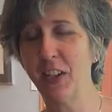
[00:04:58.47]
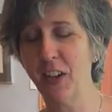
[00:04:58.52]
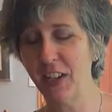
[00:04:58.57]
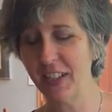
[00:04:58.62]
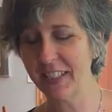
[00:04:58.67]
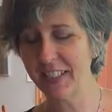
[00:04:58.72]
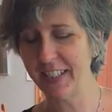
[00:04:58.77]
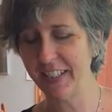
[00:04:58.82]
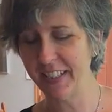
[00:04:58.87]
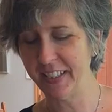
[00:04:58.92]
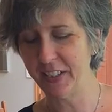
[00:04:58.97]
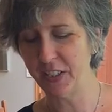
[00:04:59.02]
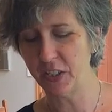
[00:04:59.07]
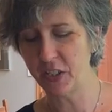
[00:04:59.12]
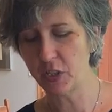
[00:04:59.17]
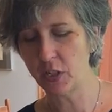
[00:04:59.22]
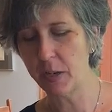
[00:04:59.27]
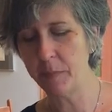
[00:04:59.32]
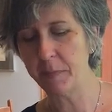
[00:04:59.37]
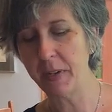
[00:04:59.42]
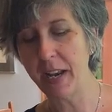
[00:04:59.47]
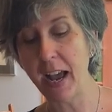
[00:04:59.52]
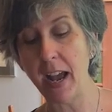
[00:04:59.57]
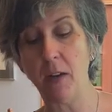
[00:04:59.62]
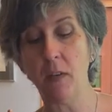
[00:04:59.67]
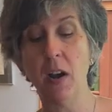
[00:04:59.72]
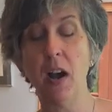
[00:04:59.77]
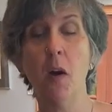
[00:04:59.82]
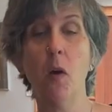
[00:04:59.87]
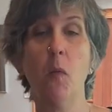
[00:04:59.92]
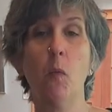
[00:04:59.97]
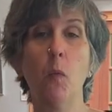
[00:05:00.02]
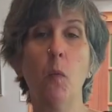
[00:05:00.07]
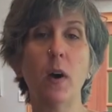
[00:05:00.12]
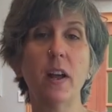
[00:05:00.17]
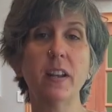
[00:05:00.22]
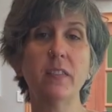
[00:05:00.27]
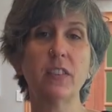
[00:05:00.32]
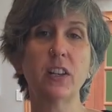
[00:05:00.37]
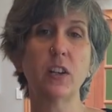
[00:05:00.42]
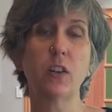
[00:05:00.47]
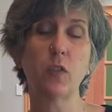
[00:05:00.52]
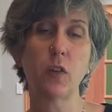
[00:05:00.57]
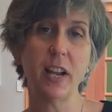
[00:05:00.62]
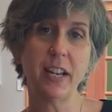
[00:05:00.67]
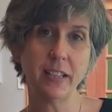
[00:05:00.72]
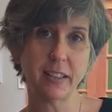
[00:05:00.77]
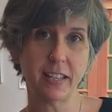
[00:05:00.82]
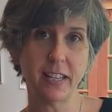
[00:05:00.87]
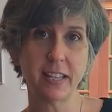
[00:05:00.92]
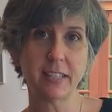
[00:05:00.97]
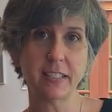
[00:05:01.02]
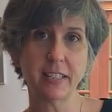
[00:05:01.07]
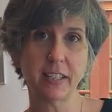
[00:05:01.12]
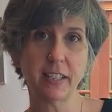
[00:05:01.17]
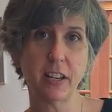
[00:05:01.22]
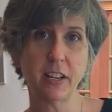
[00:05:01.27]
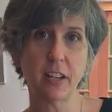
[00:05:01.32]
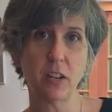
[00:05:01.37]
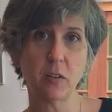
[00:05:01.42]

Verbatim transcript: Toss in your shrimp. Now, one of the great things that can